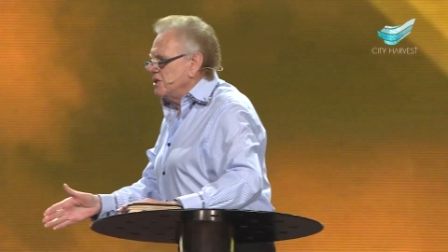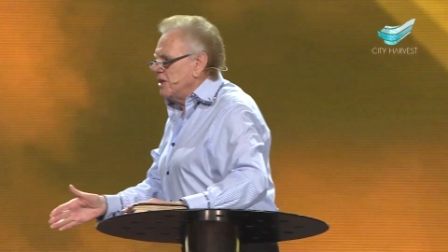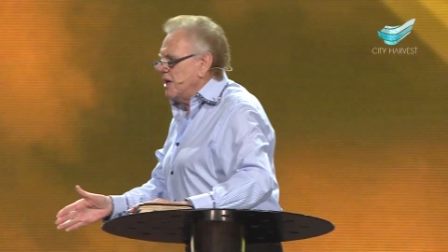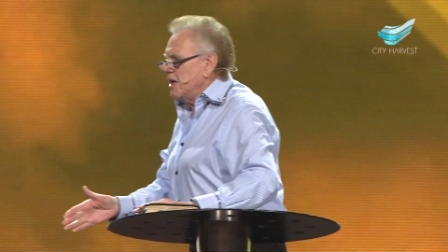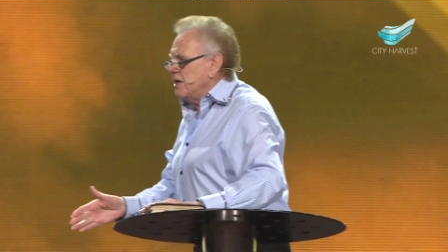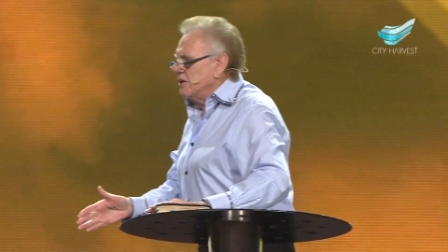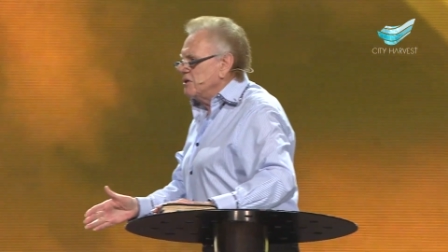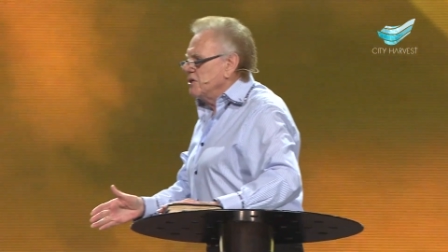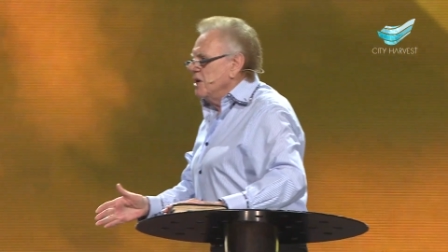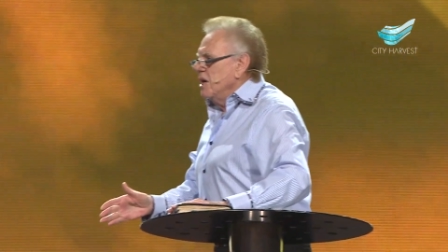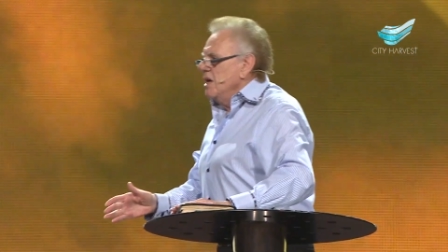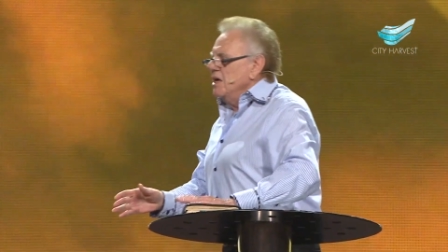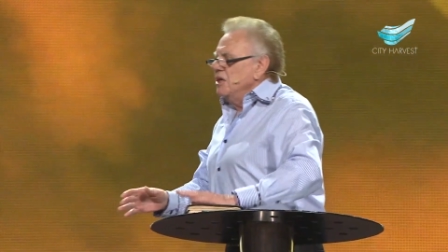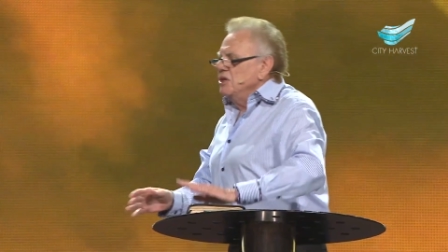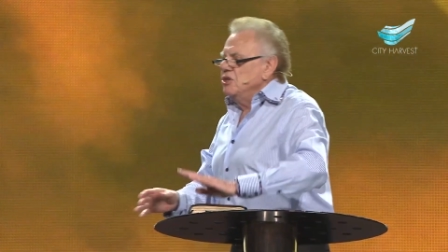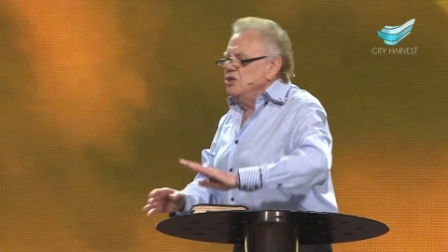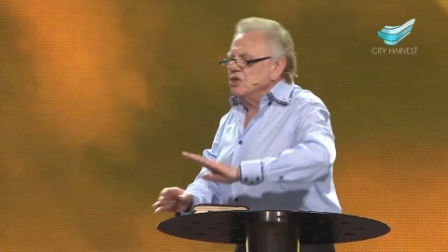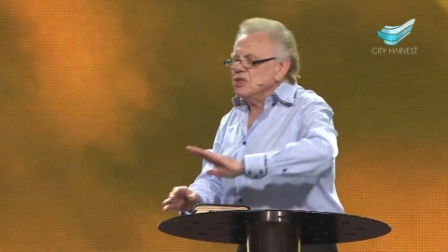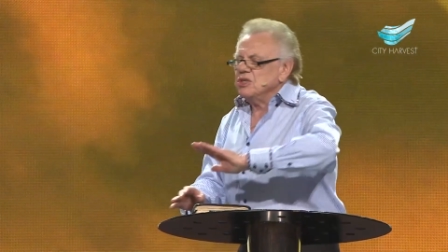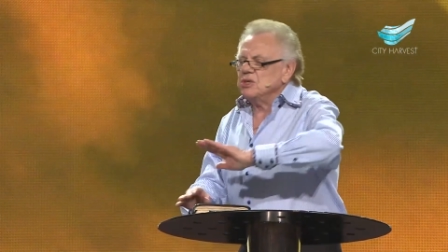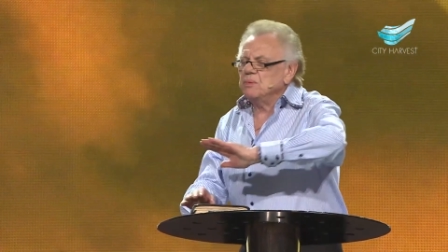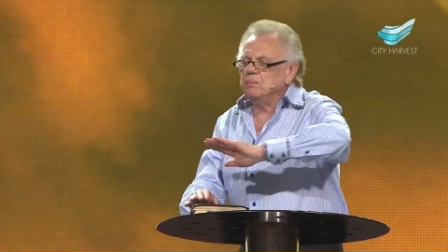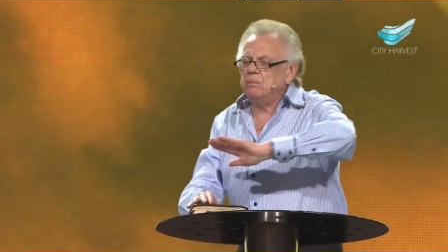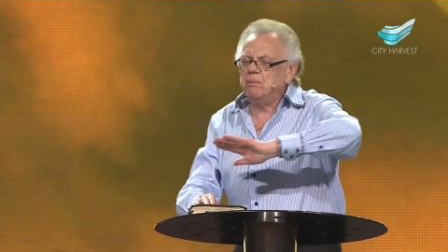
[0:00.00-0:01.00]
sounds,
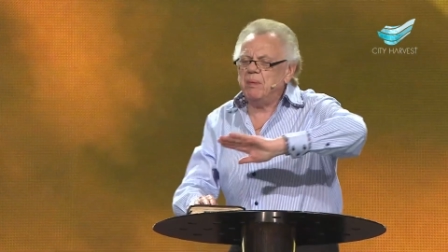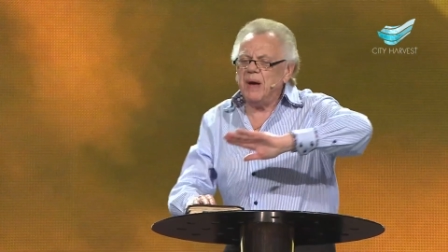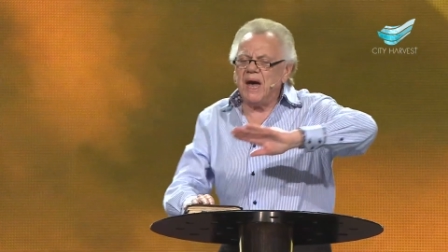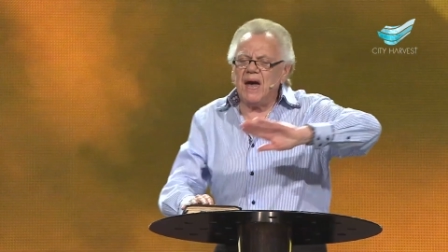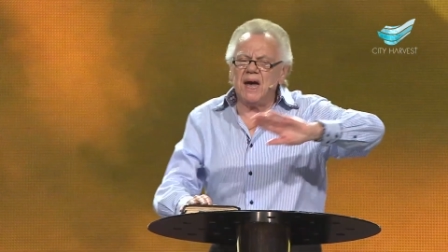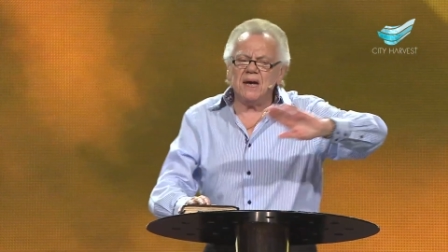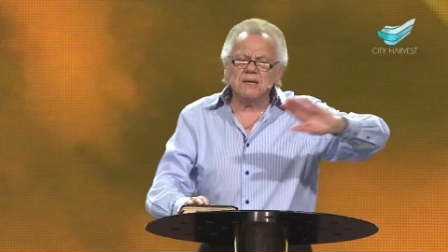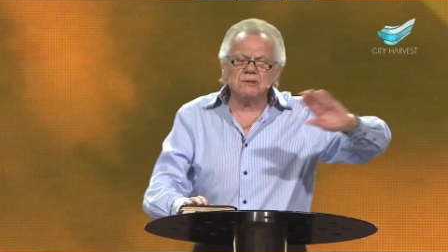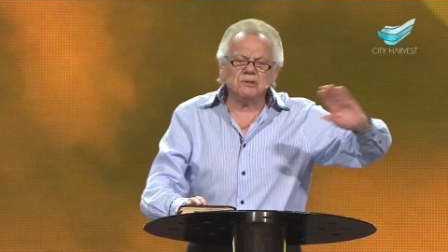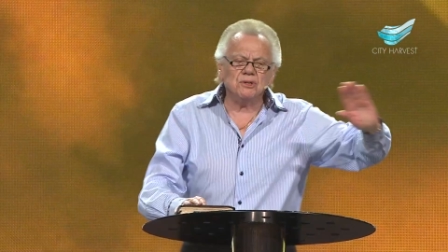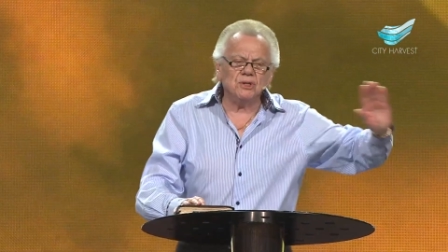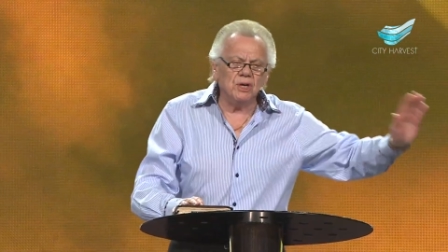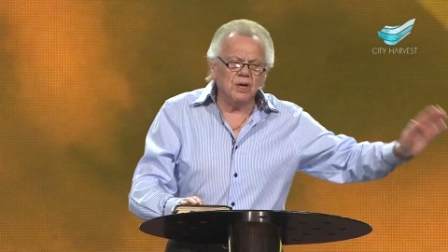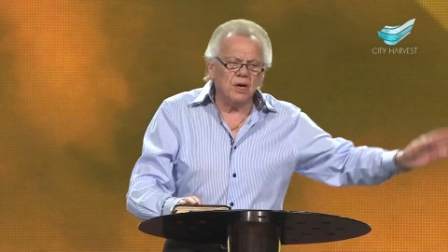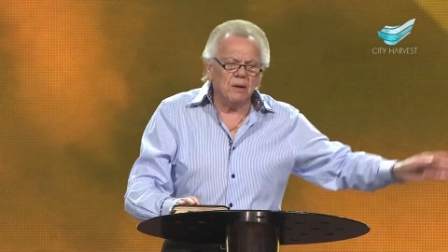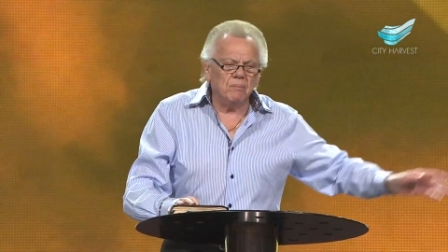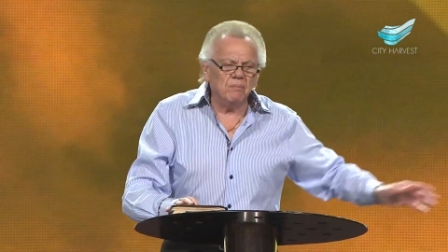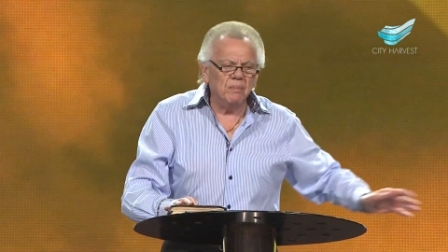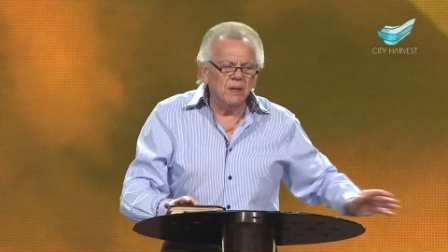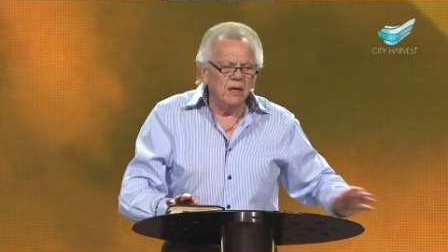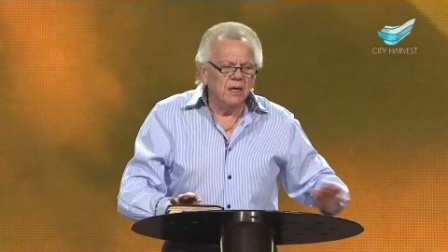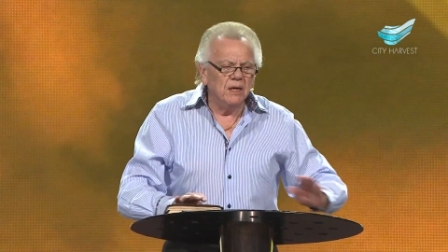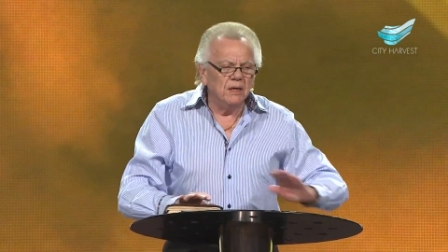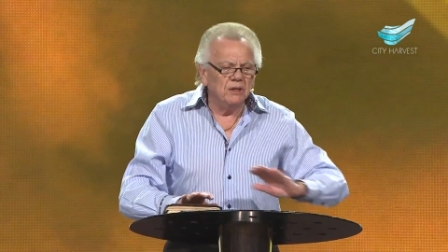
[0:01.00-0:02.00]
just pass it up.